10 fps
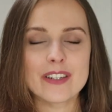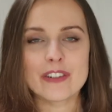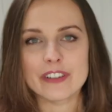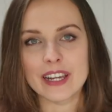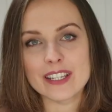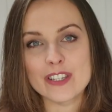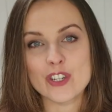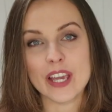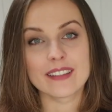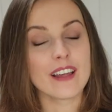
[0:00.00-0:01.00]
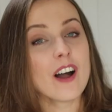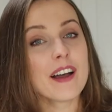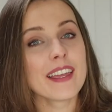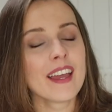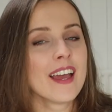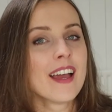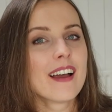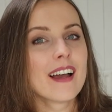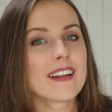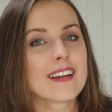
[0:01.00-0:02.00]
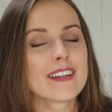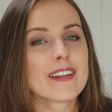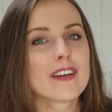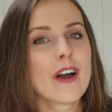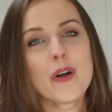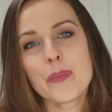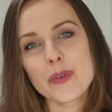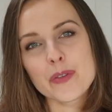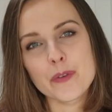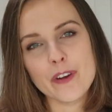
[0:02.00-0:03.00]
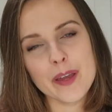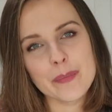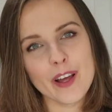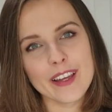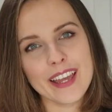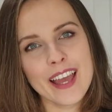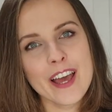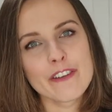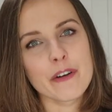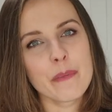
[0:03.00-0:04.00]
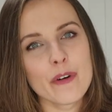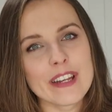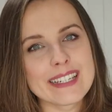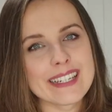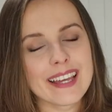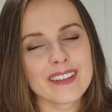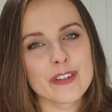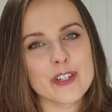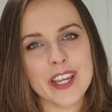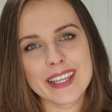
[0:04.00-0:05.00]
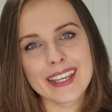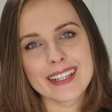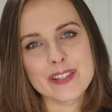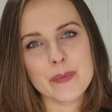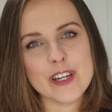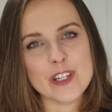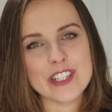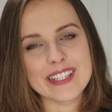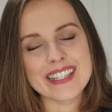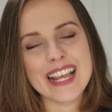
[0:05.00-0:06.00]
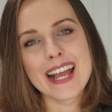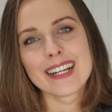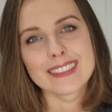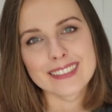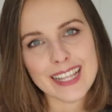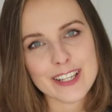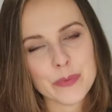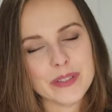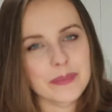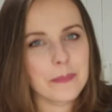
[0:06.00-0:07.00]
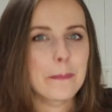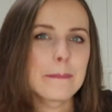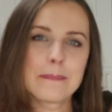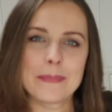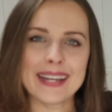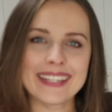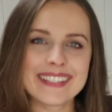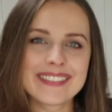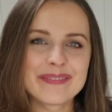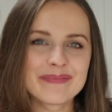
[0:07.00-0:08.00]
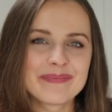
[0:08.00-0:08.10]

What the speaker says: Don't forget to check the eye, and I hope you subscribe, like, for more knitting and crocheting inspirations. Till the next one. Bye.